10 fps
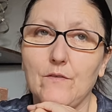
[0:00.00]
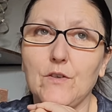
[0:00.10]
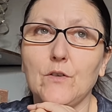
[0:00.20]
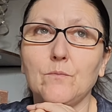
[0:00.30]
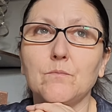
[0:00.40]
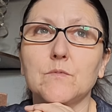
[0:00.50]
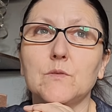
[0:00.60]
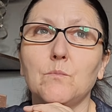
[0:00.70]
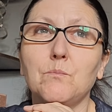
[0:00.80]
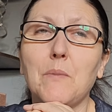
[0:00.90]
From
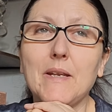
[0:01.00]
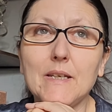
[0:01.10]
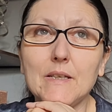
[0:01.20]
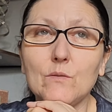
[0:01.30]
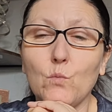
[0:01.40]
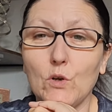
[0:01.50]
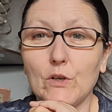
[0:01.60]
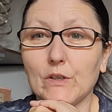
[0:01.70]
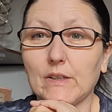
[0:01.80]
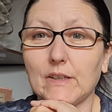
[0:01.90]
being
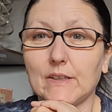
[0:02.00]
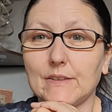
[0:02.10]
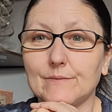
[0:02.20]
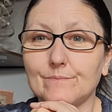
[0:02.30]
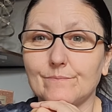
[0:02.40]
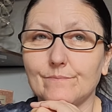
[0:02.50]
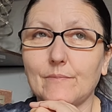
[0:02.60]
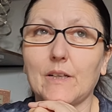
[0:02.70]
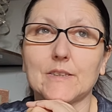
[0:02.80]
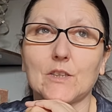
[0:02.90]
working
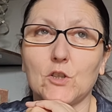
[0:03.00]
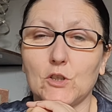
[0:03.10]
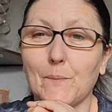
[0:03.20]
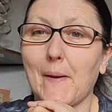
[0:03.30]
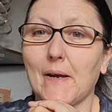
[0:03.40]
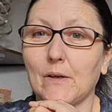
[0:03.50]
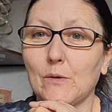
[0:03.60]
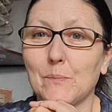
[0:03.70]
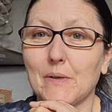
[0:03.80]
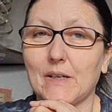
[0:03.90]
as a home
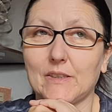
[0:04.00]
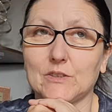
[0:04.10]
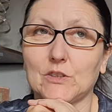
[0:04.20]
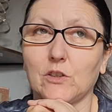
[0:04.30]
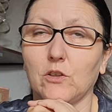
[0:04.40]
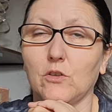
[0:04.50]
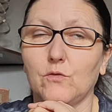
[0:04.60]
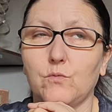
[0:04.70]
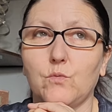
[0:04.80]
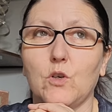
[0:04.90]
help, I used to
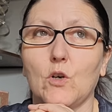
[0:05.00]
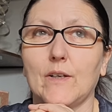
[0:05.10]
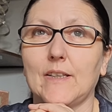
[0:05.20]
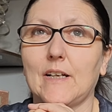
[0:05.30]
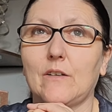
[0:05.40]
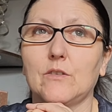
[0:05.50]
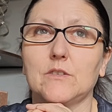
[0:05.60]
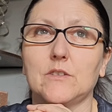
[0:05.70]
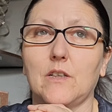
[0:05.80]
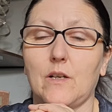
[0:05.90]
love going out.
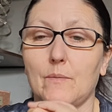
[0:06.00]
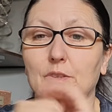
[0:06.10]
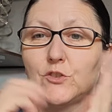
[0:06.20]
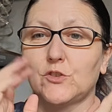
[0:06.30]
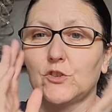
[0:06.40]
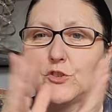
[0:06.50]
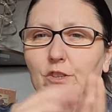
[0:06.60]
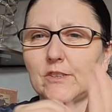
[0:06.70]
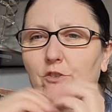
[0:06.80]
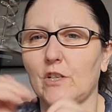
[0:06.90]
I mean, the
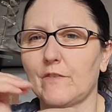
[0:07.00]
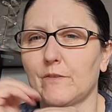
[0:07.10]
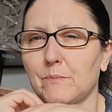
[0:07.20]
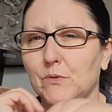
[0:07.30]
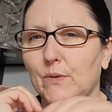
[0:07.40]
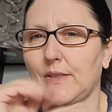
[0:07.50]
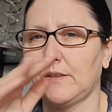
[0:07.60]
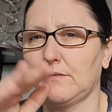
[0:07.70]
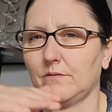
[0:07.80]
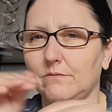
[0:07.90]
stress of driving
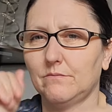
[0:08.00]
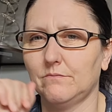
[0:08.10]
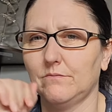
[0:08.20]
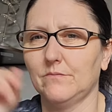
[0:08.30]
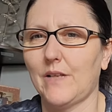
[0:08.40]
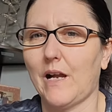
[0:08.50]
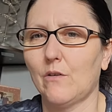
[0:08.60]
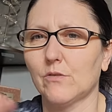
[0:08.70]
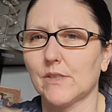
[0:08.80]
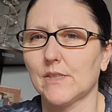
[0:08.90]
between
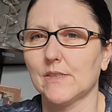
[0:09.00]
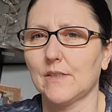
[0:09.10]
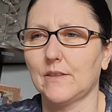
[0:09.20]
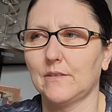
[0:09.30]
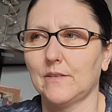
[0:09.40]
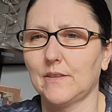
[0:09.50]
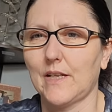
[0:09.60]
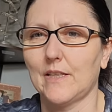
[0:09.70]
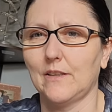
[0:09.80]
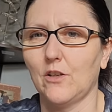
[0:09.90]
houses and
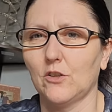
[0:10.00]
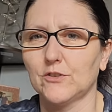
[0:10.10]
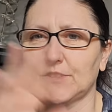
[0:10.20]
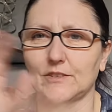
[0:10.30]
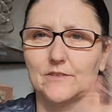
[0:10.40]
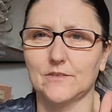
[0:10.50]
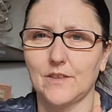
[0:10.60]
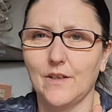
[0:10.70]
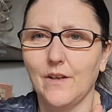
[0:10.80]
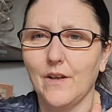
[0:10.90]
getting lost, and
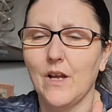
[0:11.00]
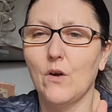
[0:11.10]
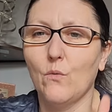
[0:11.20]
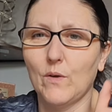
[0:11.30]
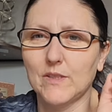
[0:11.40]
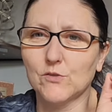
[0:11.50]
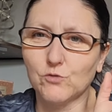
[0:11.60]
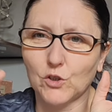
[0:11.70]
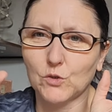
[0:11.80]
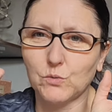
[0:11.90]
when there's
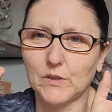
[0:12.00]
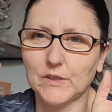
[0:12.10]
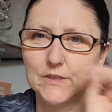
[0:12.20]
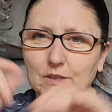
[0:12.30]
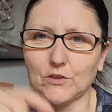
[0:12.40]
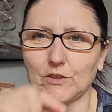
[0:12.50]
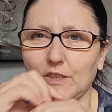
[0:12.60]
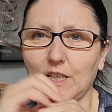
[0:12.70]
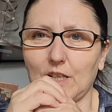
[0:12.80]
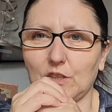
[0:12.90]
roadworks on,
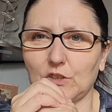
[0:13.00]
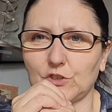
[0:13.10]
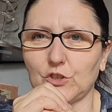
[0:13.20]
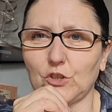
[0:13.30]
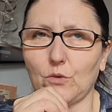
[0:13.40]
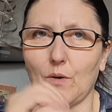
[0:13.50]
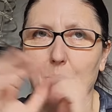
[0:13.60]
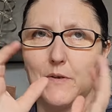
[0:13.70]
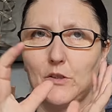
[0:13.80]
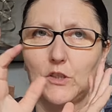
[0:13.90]
you're like, oh, sugar, where
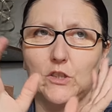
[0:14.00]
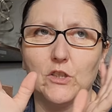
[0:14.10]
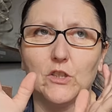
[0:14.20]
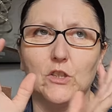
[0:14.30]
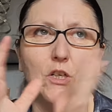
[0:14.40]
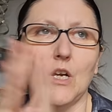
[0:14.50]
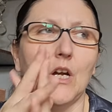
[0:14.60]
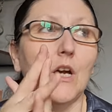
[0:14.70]
am I going to go?